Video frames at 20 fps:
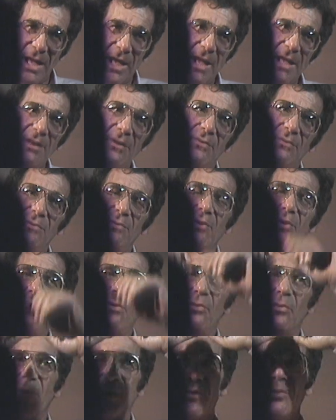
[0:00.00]
I don't
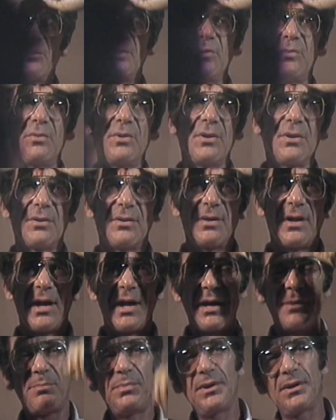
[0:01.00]
know whether we will or
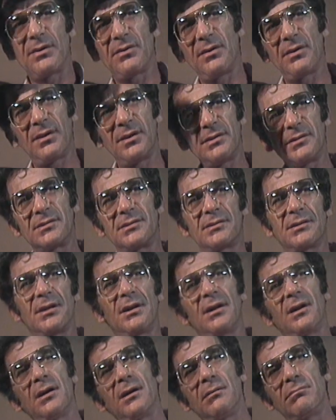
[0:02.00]
not because
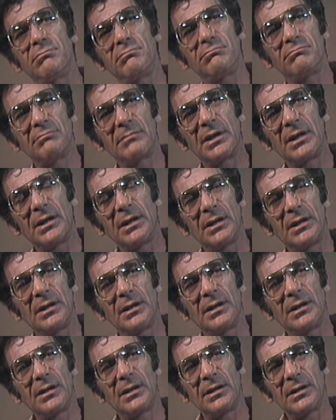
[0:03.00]
uh,
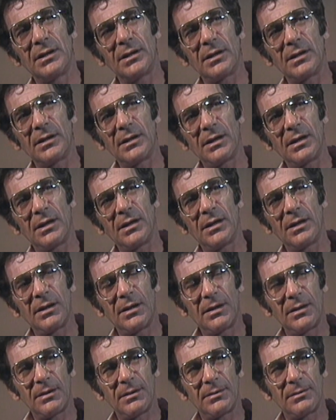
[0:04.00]

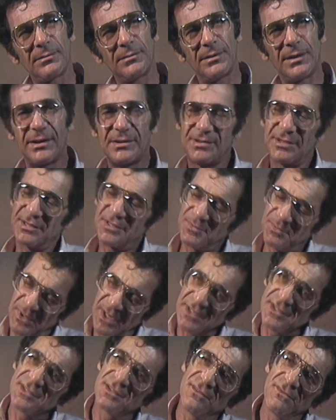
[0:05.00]
uh, it's
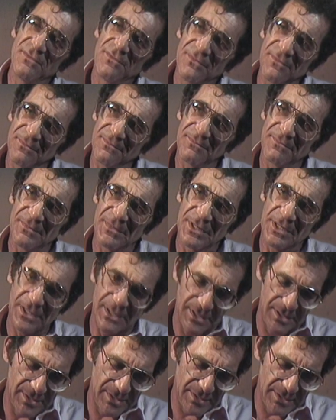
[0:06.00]
expensive
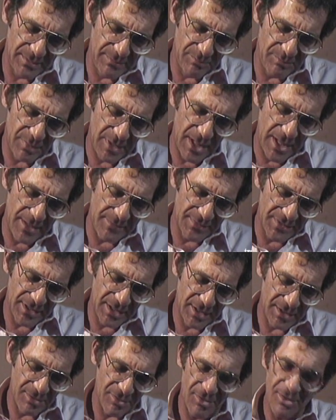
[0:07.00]
uh, Bob's
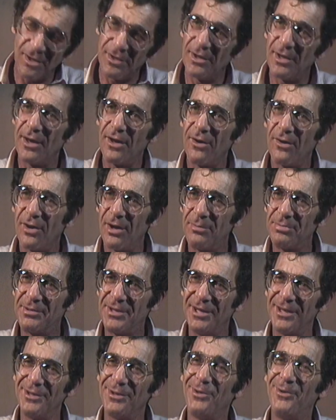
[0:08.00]
getting on now. I'm
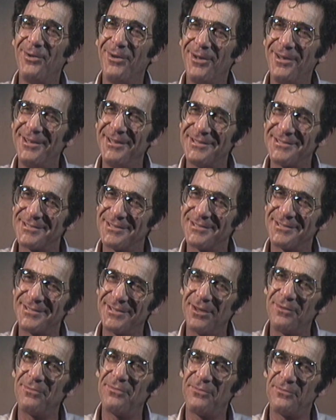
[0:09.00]
getting on. It's a
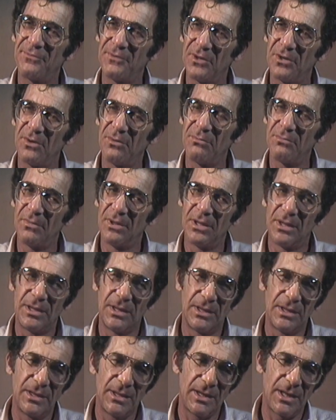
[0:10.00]
tough film.
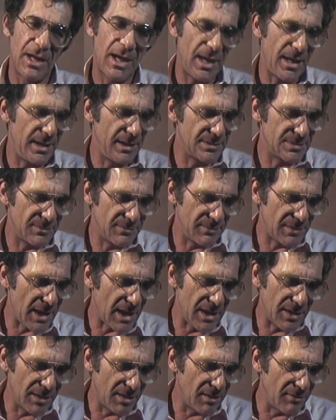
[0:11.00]
I it's a
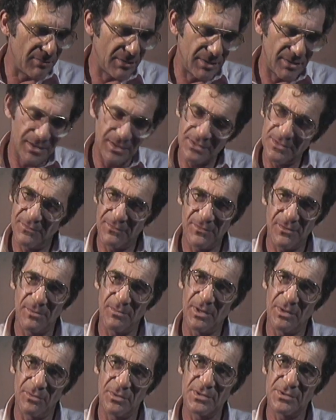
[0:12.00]
I love it. It's a
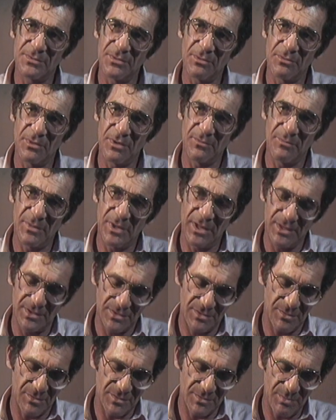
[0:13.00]
film I wish we would have
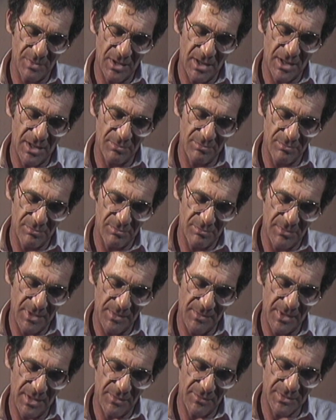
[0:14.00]
made. So does Bob.
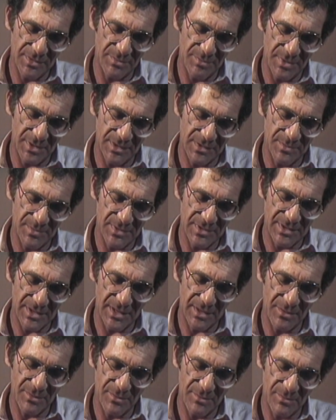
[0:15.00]
Maybe that was the biggest
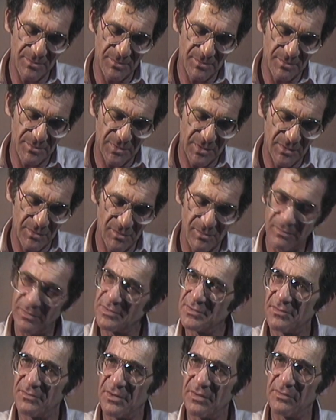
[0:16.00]
mistake the two of
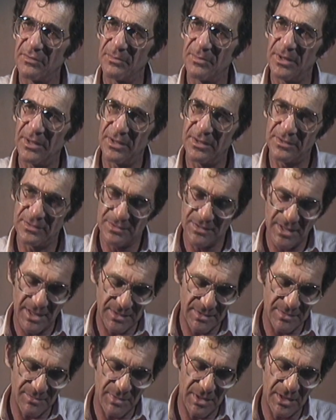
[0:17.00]
us have ever made. It's
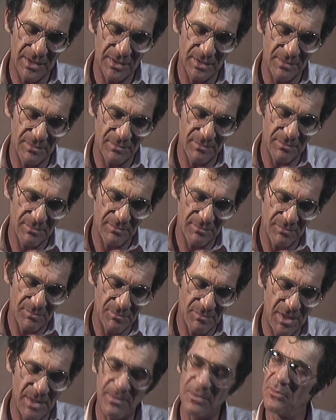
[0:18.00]
not to make it.
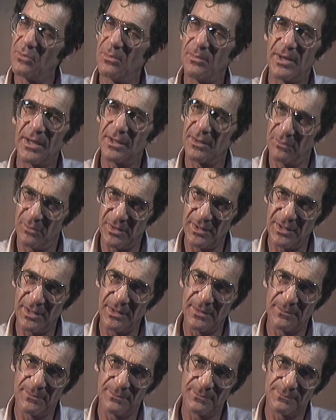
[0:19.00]
Maybe we'll make it one
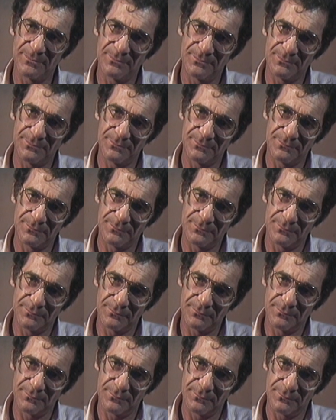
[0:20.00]
day.
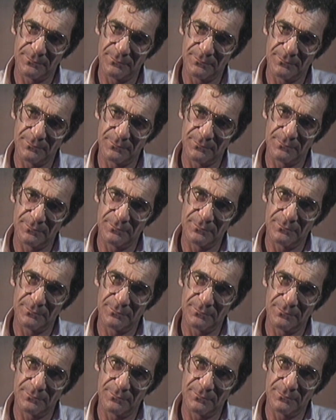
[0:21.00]
We're not rolling, are we?
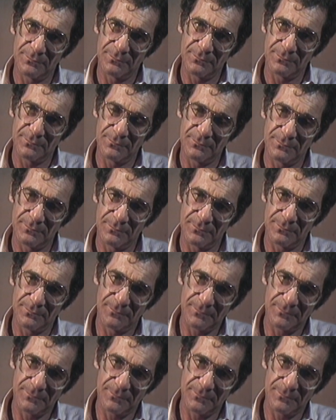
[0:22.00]
Yeah, we're still rolling. Okay.